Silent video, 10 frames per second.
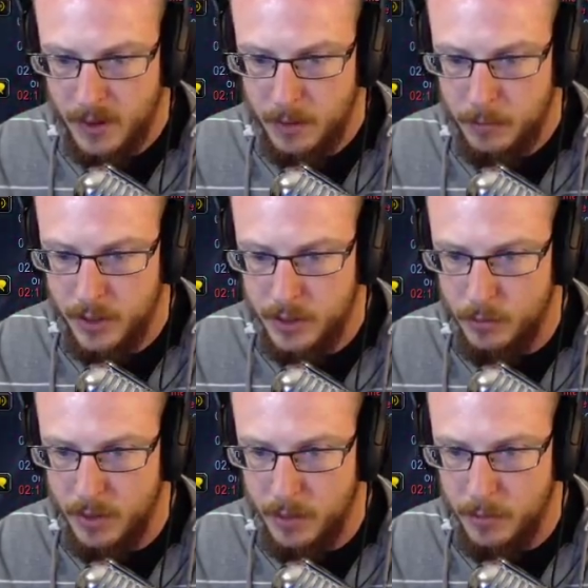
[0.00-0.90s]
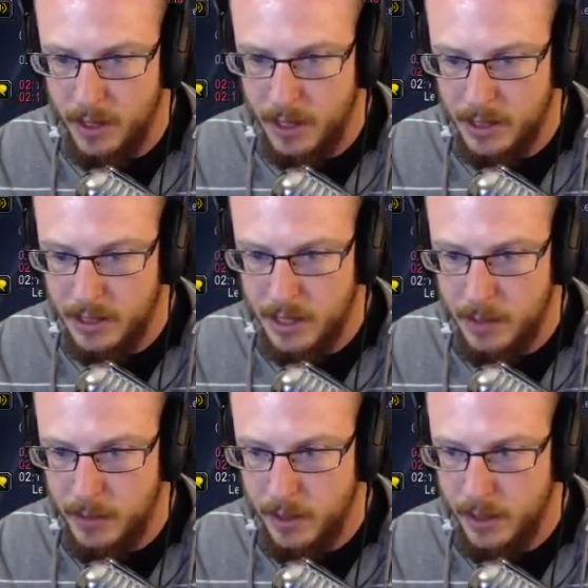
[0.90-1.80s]
Please don't be on me, I'd like to
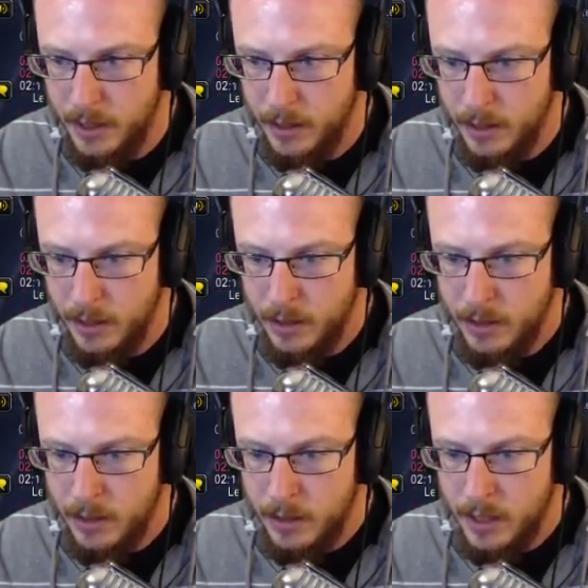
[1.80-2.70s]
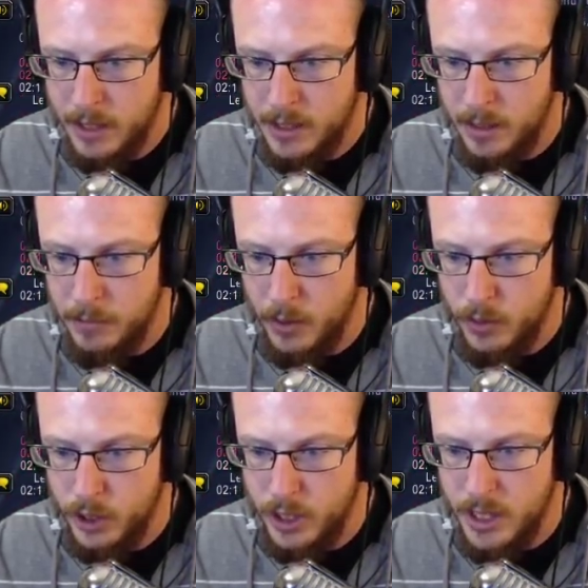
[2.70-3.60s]
keep healing. It's on
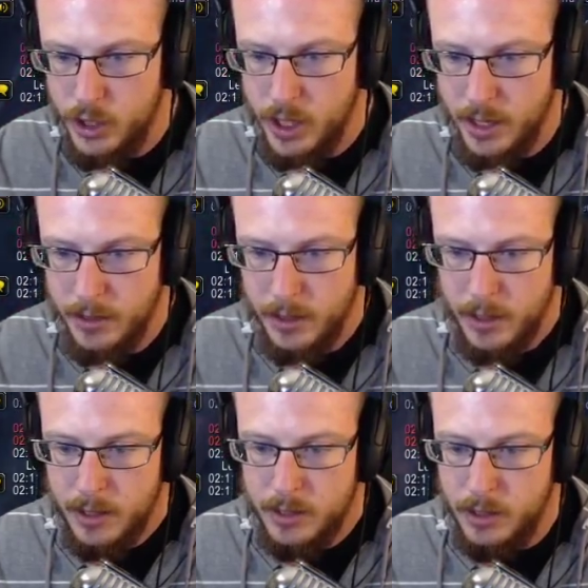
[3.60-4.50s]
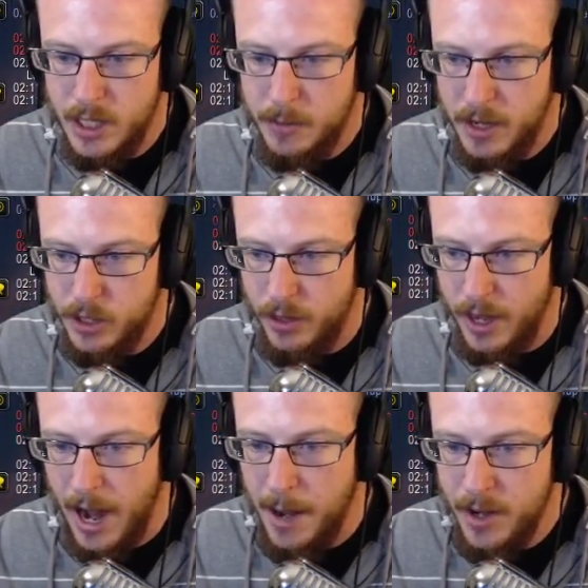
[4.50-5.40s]
Moshadisha, so I need to make sure
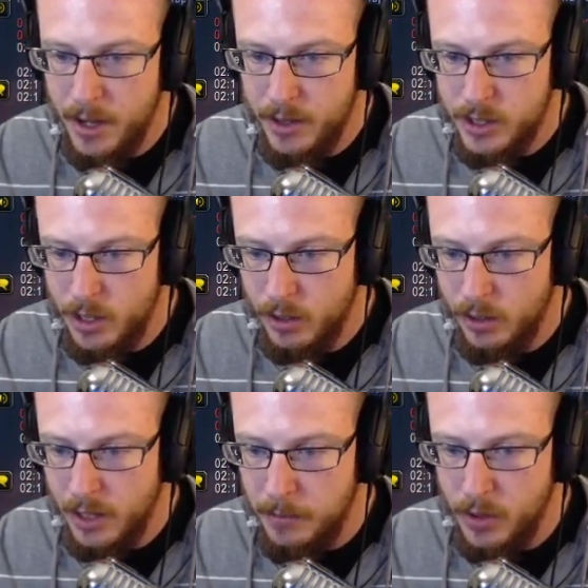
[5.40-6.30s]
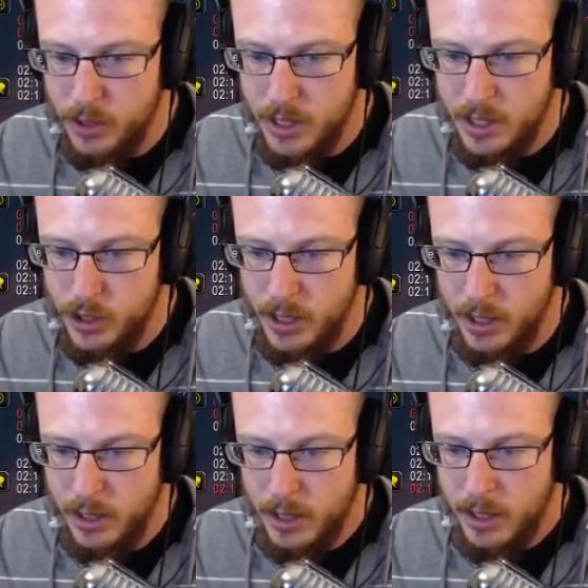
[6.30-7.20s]
that I'm not in the circle, and Moshadisha
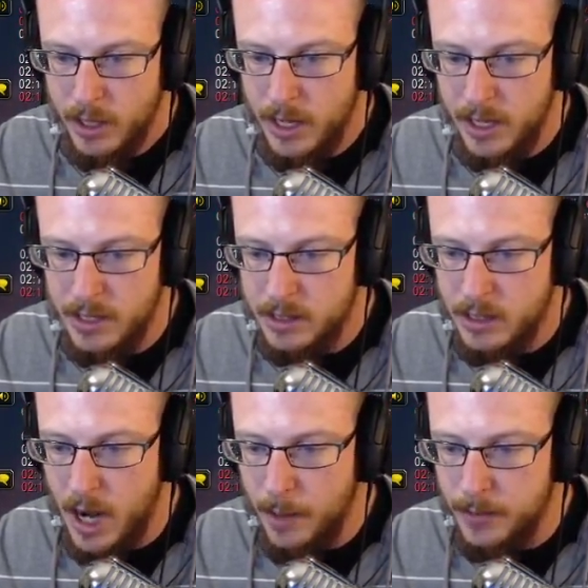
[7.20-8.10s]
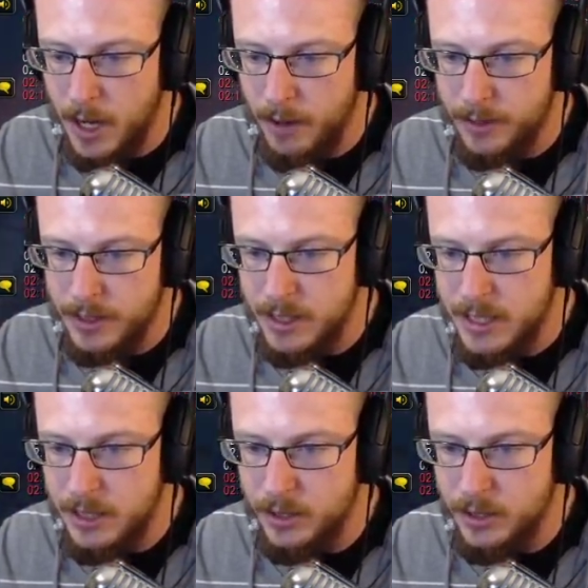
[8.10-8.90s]
is topped off because it deals a